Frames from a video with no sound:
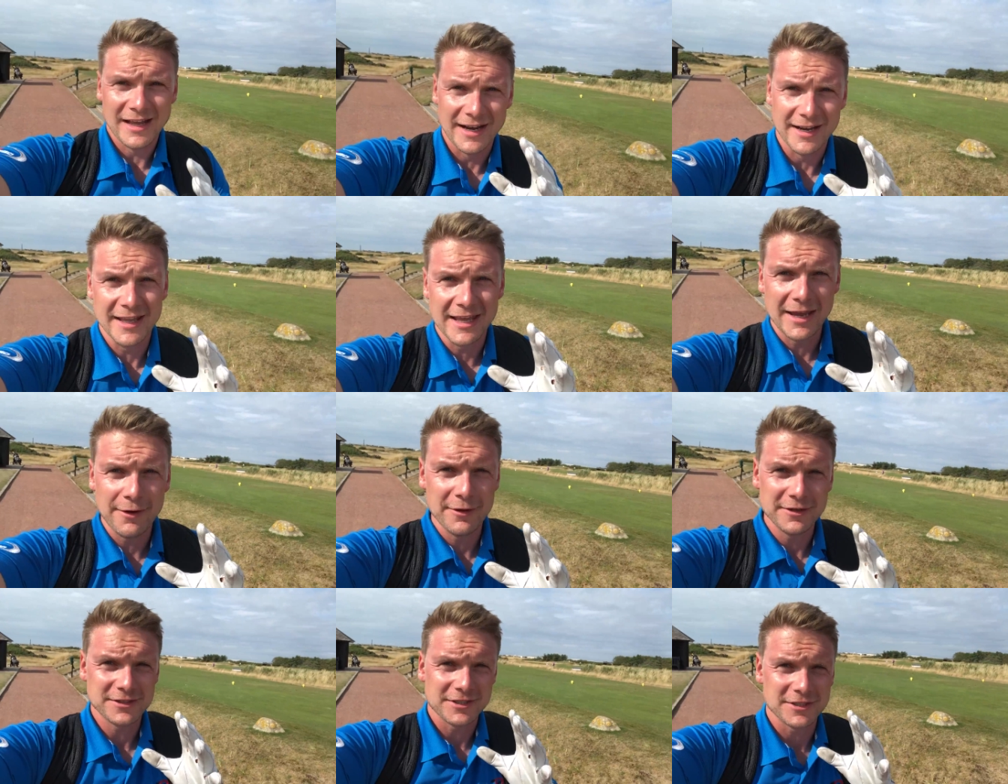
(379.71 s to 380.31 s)
And
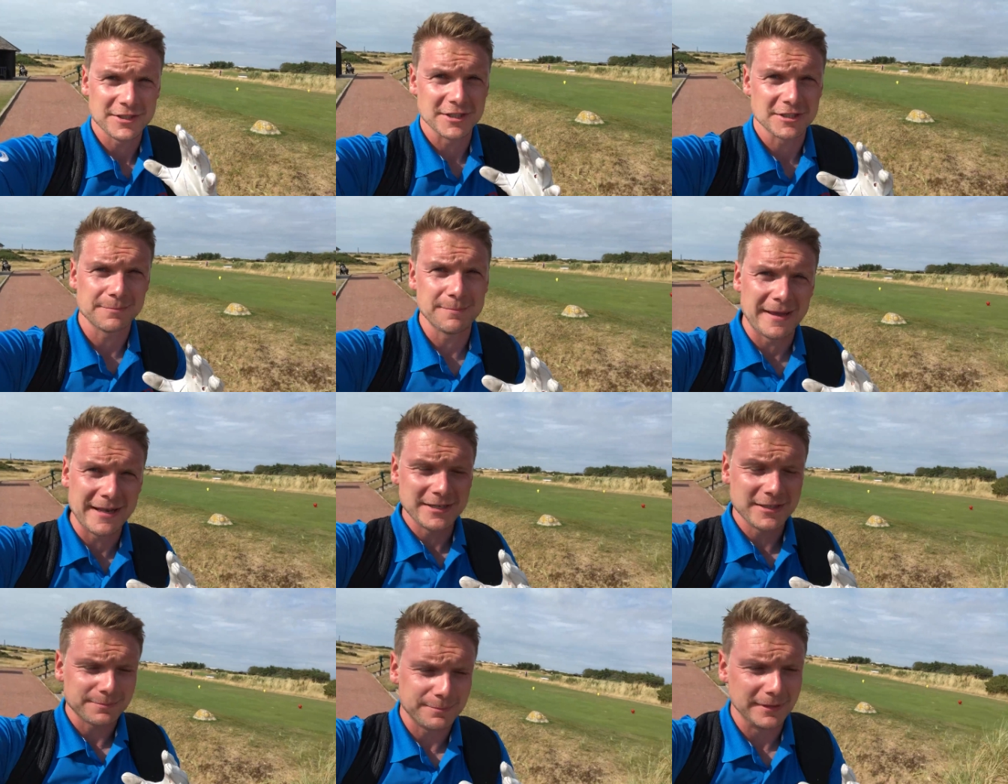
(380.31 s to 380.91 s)
here is the
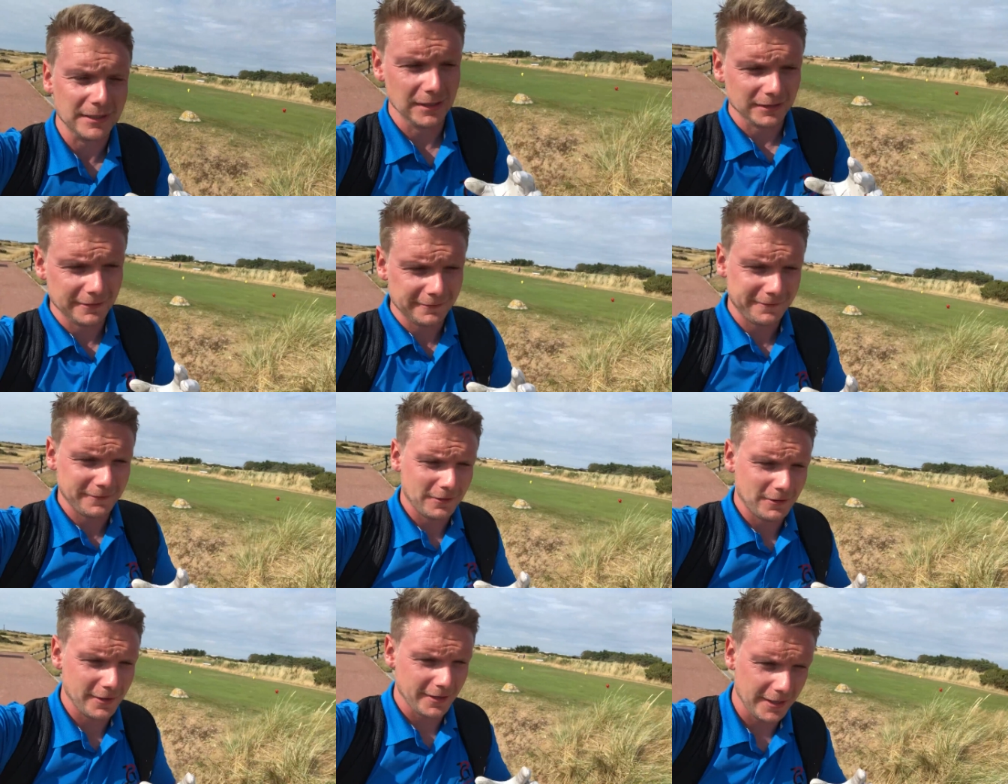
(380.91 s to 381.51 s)
suspense builder
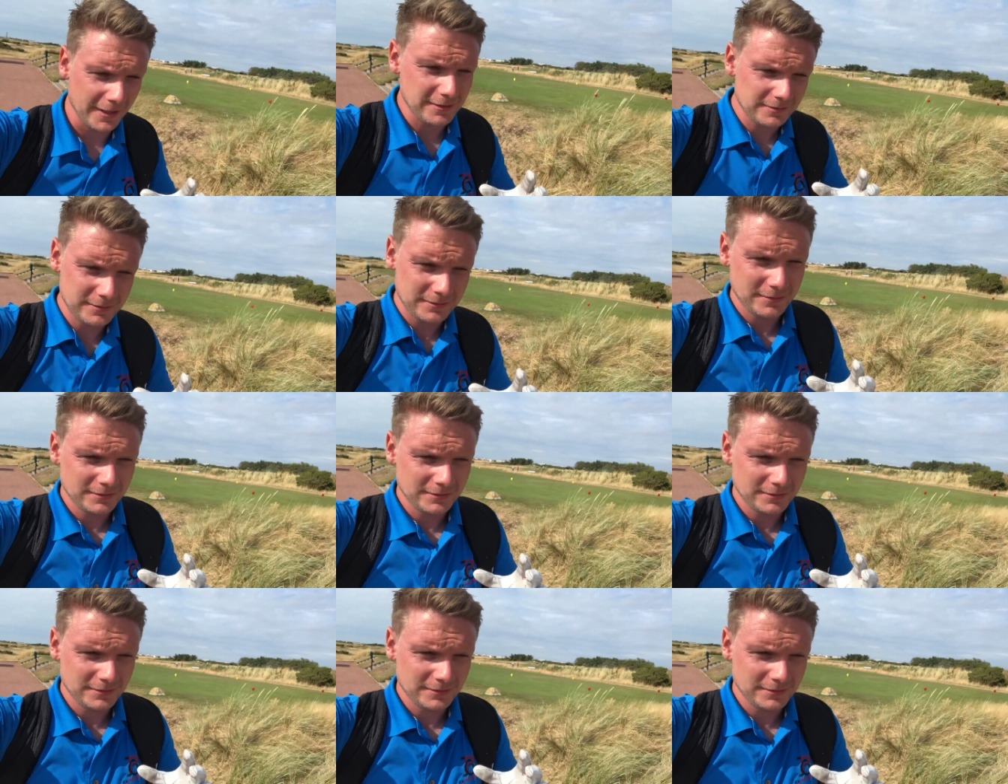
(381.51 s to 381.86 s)
for you.